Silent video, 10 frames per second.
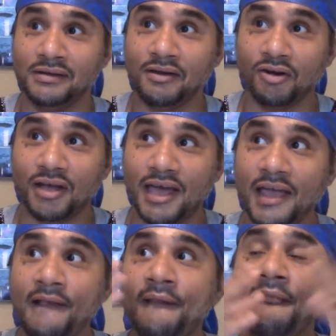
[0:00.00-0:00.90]

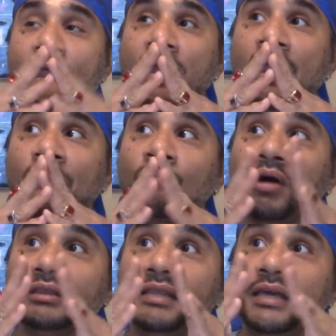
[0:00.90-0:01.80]
Okay? And
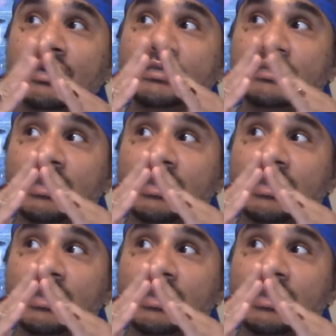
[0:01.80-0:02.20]
one thing is,